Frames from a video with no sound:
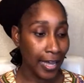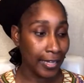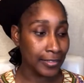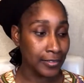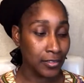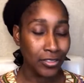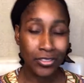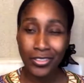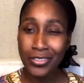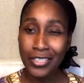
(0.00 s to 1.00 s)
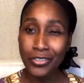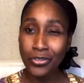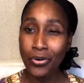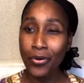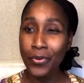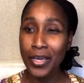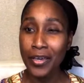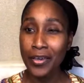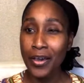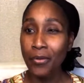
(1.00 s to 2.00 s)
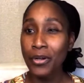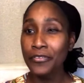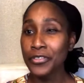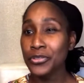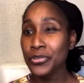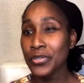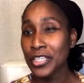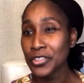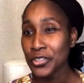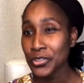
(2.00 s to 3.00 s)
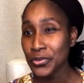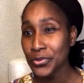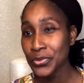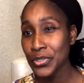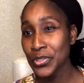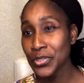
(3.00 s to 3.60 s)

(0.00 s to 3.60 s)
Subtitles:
and you can throw away whatever you don't get to use.